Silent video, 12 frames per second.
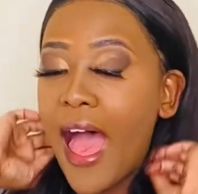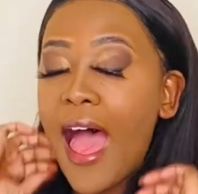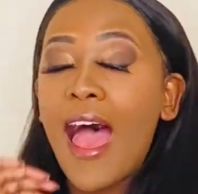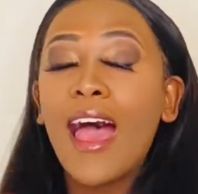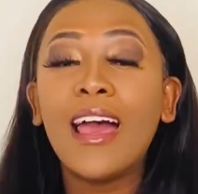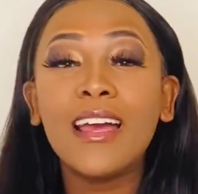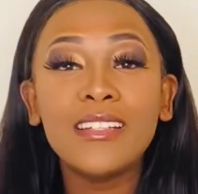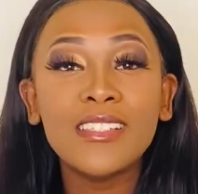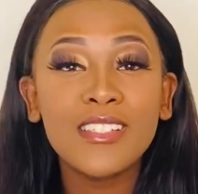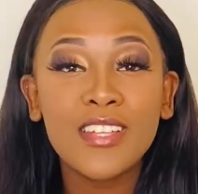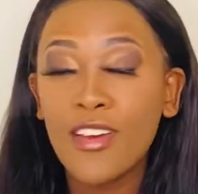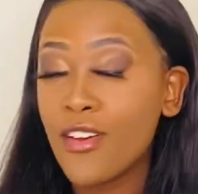
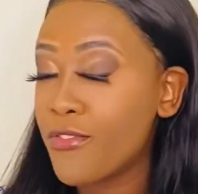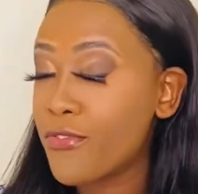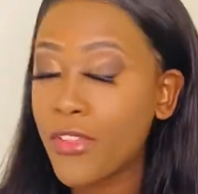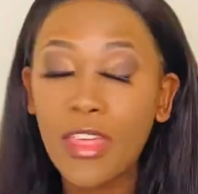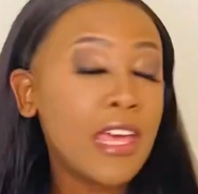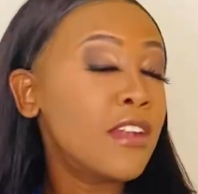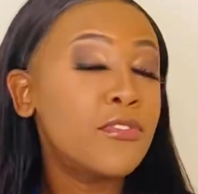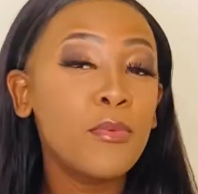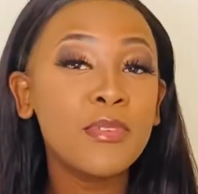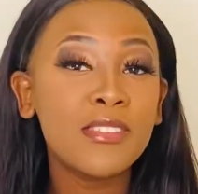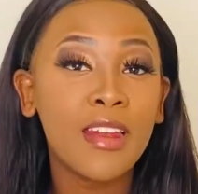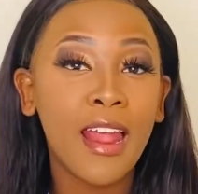And for the
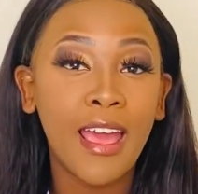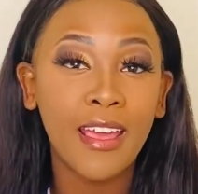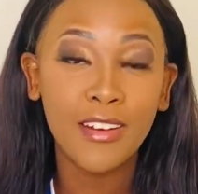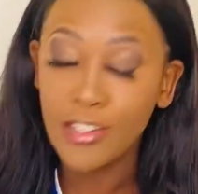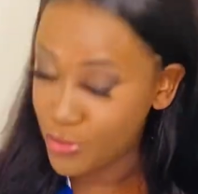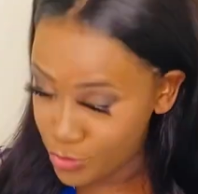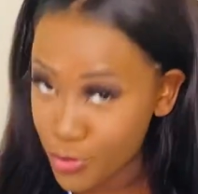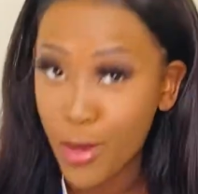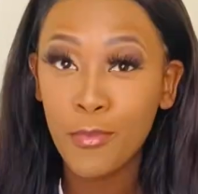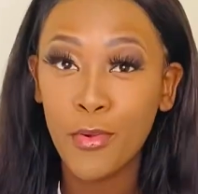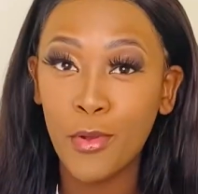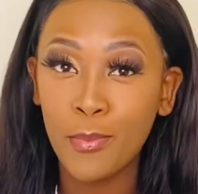infamous line,
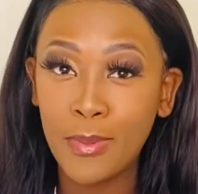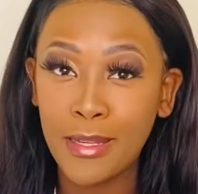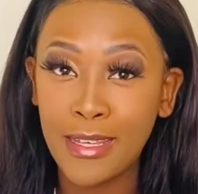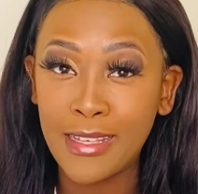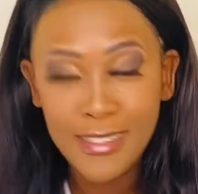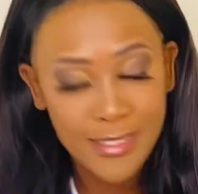drum roll please.